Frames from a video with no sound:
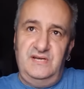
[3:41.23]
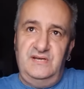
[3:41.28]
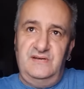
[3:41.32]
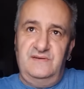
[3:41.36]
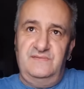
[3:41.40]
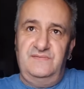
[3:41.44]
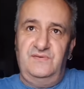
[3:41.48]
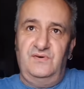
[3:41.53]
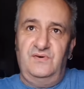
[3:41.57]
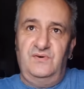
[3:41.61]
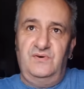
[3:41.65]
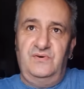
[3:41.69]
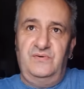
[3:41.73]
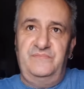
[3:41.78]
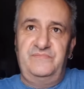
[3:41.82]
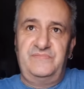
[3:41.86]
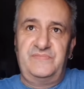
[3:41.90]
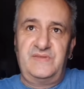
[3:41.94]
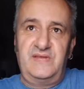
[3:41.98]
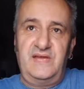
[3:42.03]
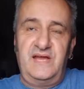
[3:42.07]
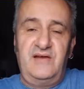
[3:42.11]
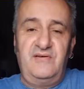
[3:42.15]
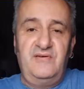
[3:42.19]
for
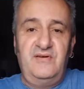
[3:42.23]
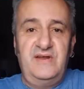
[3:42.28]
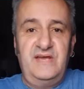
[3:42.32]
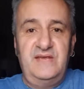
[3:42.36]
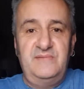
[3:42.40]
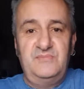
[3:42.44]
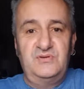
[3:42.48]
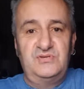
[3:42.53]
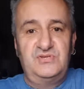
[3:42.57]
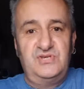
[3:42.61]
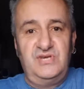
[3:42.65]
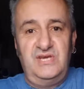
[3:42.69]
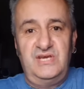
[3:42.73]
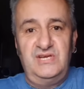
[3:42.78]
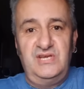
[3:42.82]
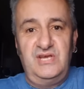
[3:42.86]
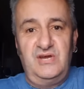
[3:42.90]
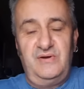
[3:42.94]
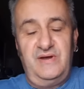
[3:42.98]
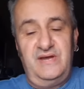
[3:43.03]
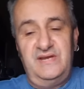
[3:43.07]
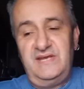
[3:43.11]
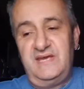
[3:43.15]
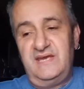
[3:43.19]
Arely
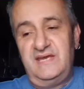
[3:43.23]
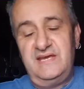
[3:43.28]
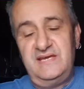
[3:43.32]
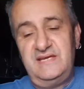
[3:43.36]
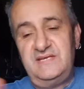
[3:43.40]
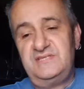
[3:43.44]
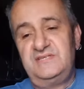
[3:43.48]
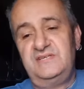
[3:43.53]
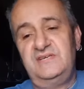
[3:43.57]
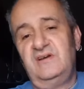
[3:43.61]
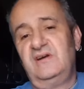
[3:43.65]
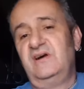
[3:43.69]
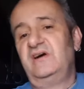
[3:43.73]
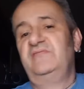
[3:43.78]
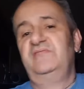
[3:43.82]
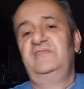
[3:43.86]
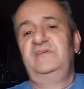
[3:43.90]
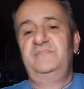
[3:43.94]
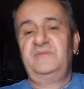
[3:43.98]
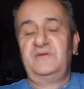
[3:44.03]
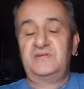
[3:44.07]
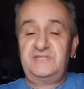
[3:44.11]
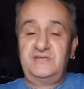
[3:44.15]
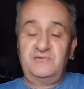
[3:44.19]
Mucino. And yet here's the
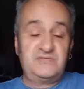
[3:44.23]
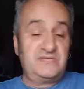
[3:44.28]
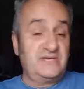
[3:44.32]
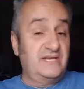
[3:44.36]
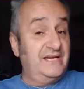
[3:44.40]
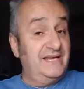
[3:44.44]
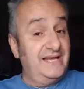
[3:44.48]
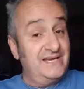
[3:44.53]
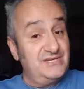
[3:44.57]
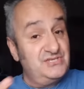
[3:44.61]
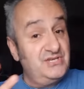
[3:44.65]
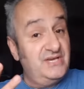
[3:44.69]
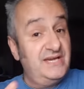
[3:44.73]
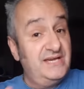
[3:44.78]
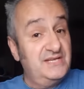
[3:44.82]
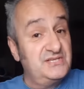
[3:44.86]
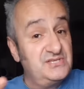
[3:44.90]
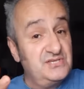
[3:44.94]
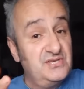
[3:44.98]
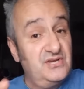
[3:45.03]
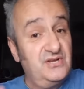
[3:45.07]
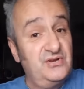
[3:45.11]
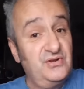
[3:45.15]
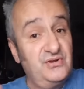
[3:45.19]
irony, because there was a clash of
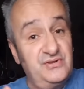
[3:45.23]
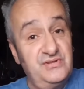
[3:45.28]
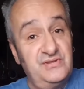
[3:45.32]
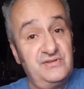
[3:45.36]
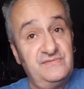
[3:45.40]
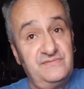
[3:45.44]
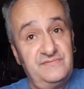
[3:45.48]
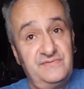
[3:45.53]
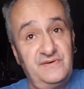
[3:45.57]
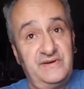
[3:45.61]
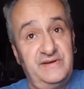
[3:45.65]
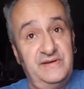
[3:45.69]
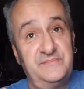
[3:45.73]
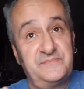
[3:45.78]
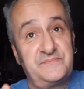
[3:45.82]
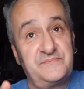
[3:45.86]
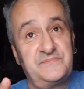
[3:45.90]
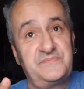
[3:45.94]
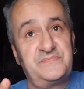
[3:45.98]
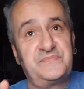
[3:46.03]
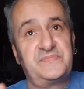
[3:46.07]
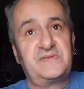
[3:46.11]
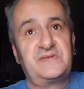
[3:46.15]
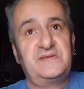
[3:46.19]
heads early on in the fight.
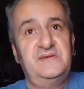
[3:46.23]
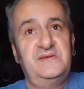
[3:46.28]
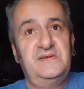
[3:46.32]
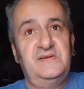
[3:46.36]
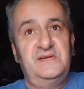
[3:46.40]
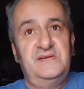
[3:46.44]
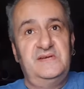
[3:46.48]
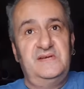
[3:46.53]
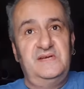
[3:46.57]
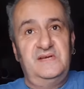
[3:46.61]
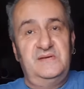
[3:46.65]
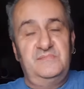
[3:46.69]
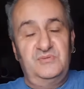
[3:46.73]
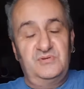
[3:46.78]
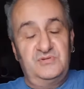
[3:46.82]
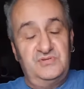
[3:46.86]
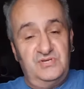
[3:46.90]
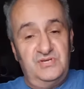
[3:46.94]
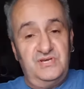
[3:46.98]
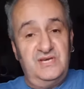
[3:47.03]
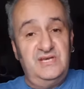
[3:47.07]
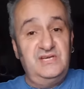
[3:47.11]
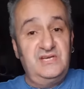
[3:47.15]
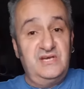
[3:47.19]

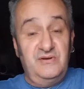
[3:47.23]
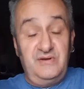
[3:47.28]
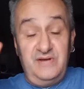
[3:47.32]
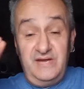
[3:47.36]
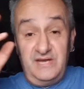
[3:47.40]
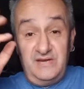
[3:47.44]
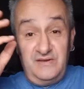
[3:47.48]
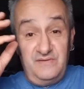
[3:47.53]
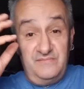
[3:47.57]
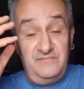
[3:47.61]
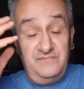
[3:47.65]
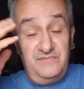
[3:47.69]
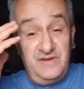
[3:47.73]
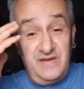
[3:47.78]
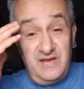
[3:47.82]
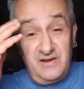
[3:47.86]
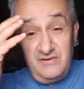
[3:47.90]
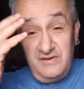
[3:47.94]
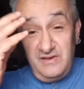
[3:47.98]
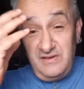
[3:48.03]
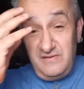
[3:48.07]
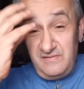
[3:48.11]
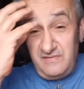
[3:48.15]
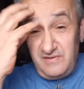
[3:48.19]
Mucino had a
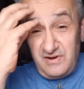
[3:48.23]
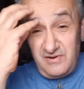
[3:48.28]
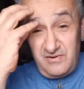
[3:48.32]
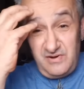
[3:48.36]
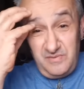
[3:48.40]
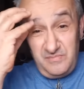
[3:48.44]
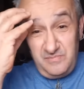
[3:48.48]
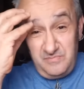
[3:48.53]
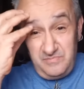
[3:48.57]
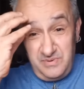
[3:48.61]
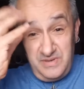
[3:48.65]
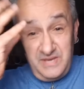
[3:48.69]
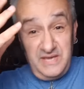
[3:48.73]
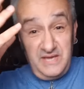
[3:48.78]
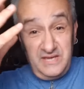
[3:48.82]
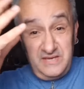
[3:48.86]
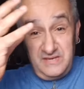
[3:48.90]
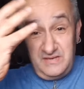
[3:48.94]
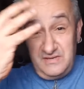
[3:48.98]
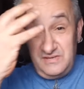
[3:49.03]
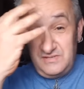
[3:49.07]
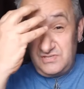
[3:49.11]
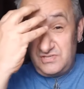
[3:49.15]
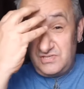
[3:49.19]
very, very
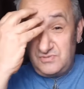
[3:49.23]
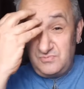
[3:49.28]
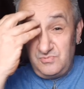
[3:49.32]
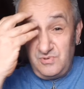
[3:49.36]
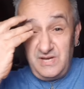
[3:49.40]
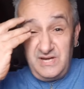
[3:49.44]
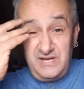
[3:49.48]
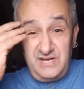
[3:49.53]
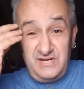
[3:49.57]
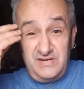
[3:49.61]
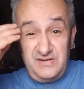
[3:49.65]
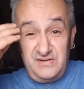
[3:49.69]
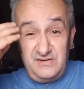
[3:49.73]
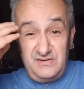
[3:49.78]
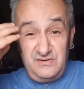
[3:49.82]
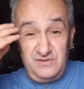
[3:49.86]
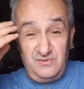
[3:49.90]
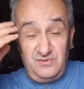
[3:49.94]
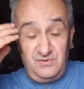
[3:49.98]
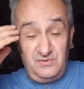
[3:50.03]
big swelling